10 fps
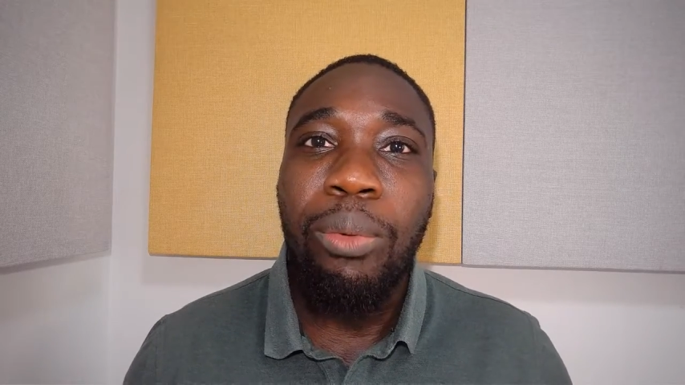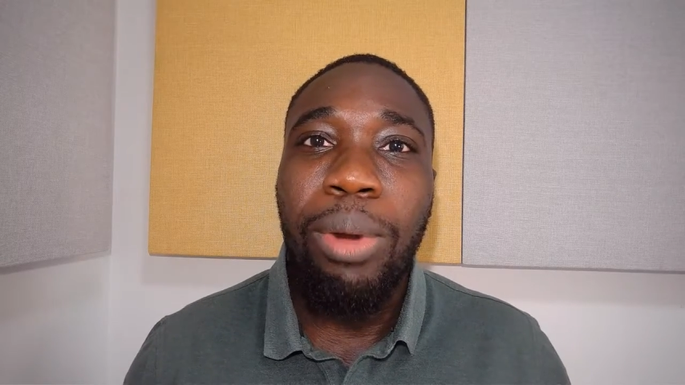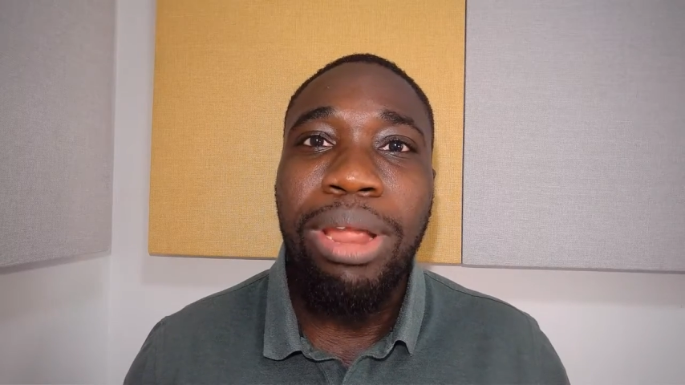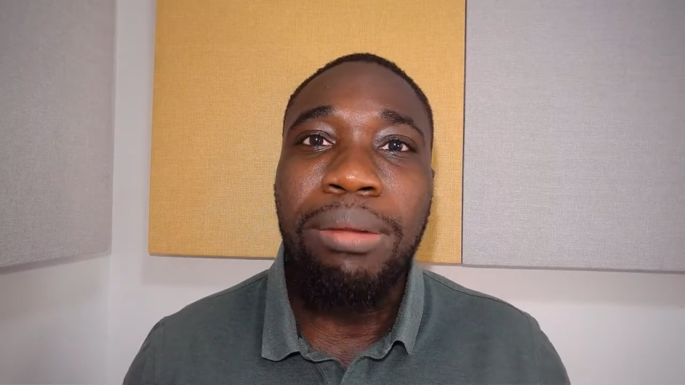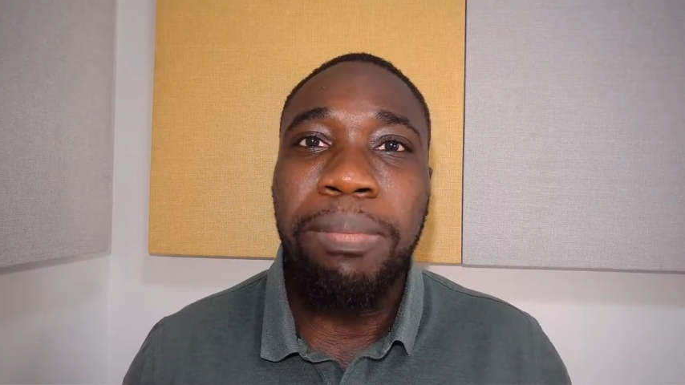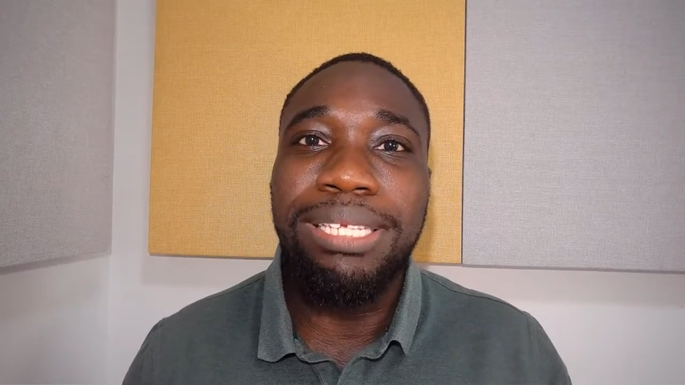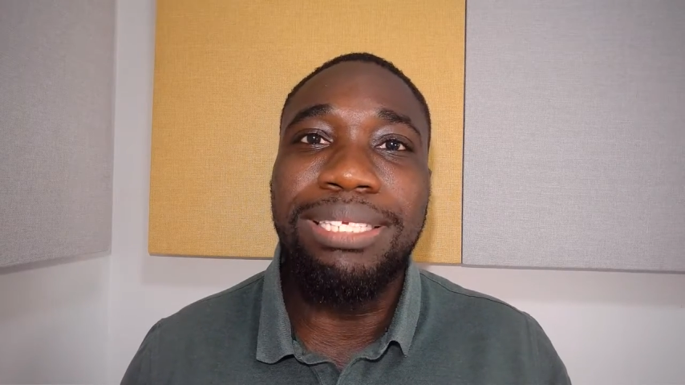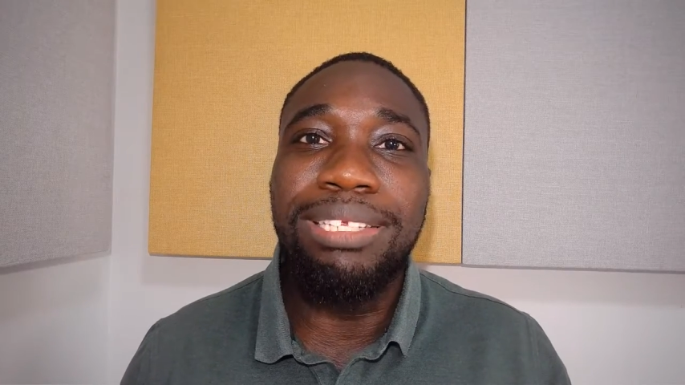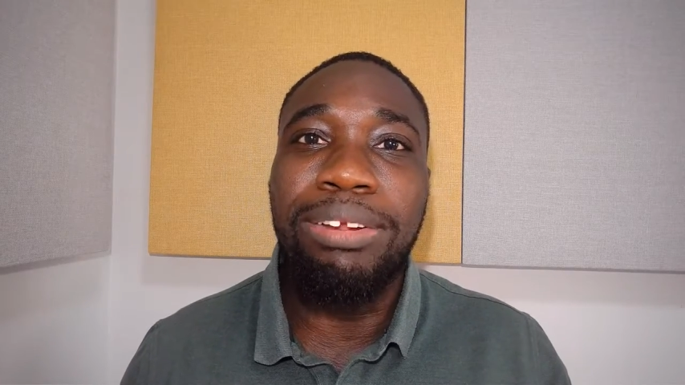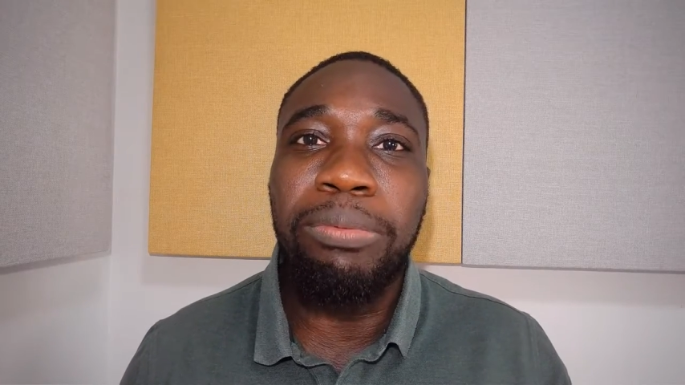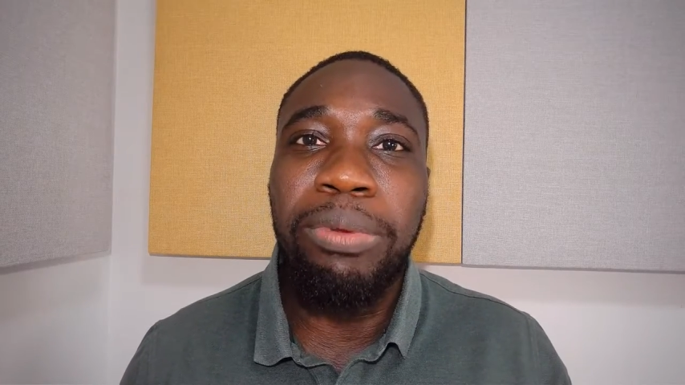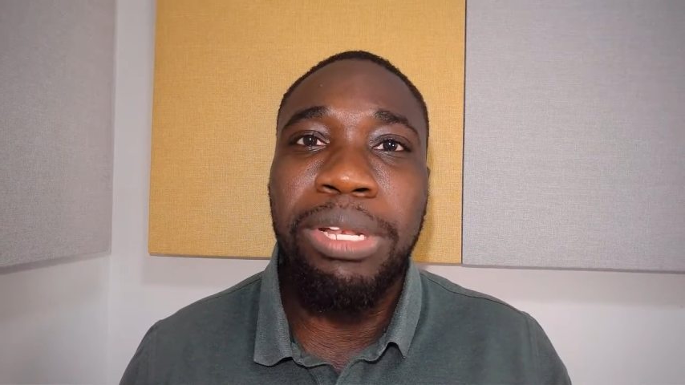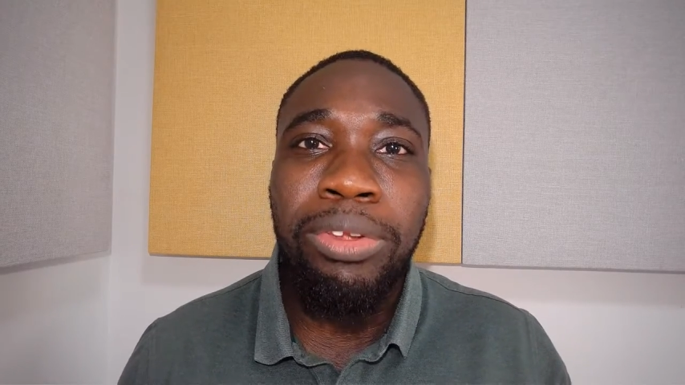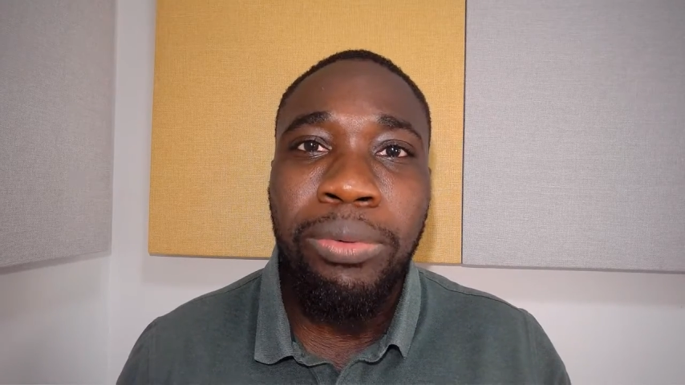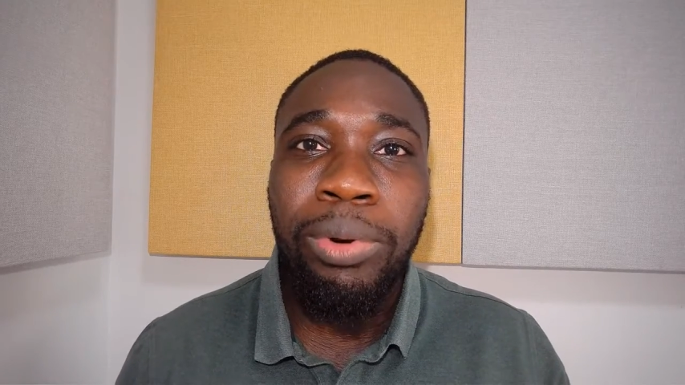where are places in your
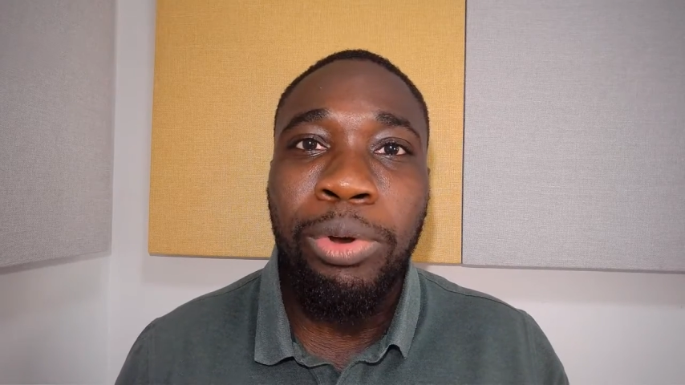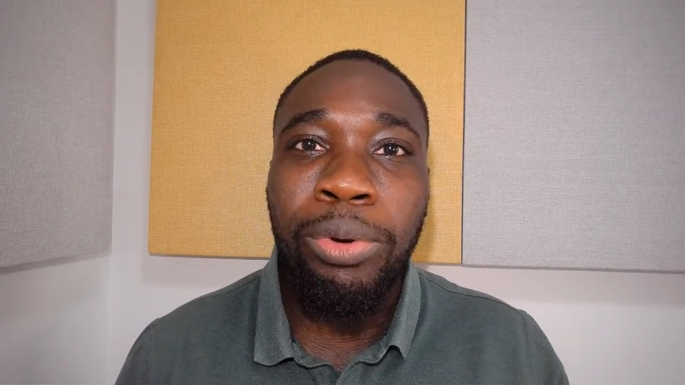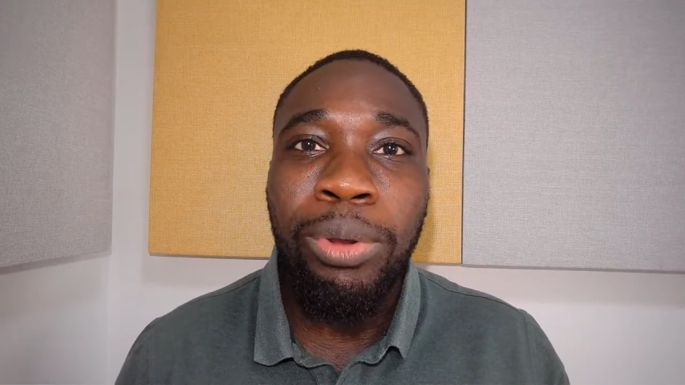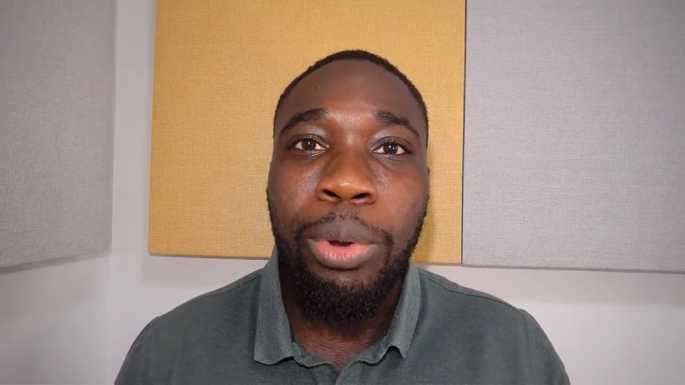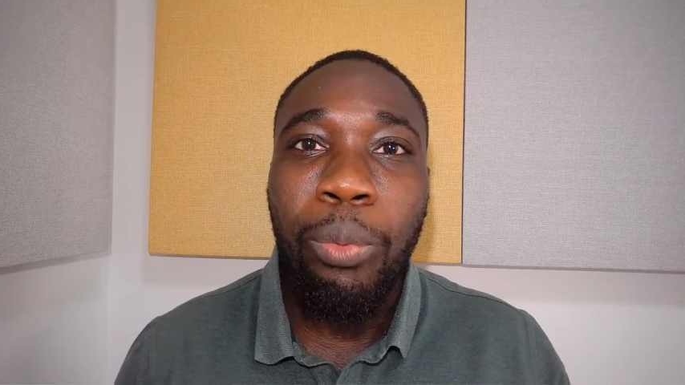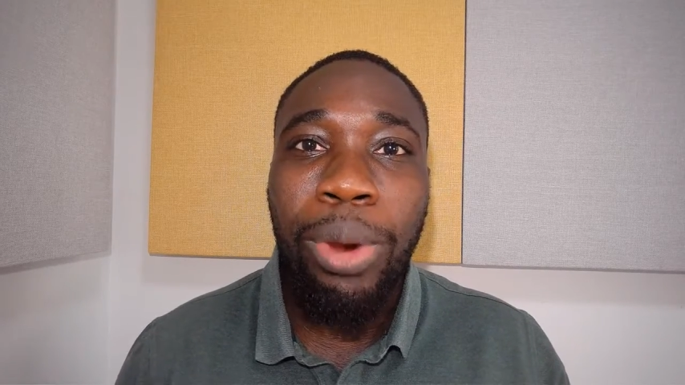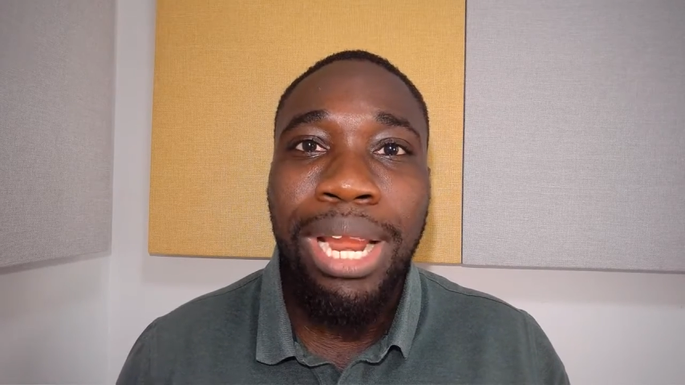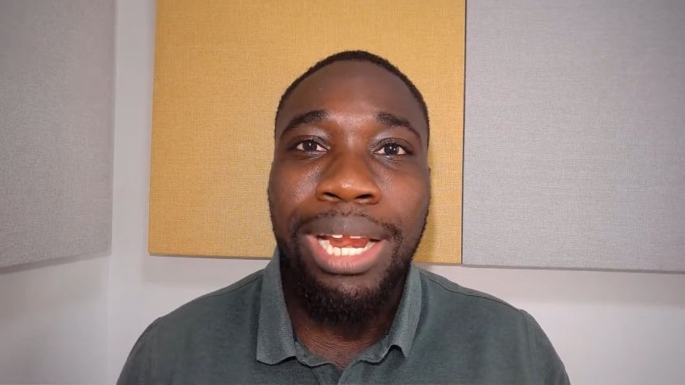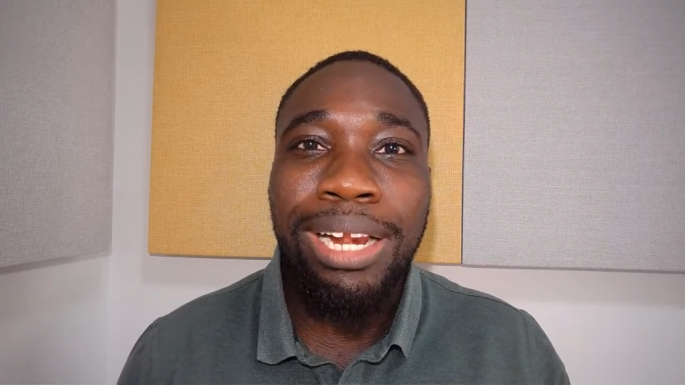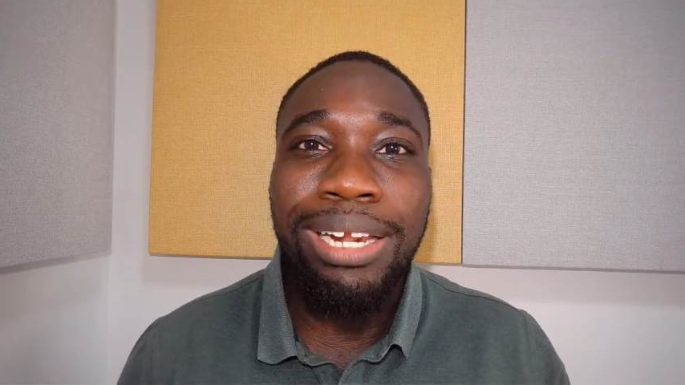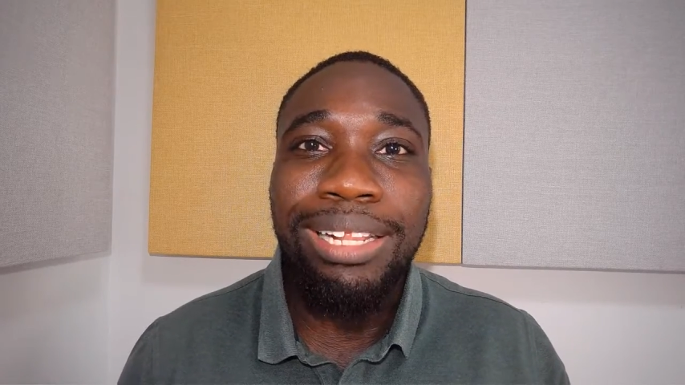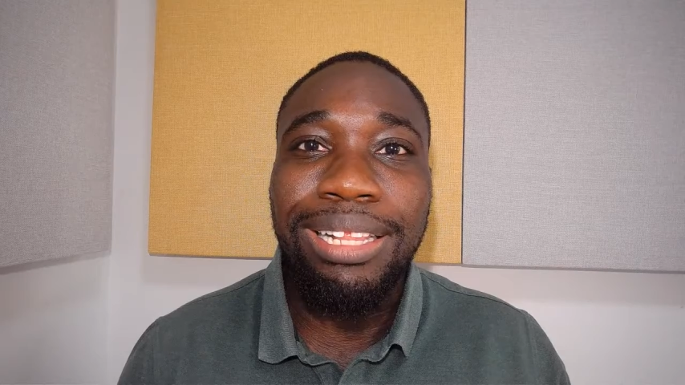in your world where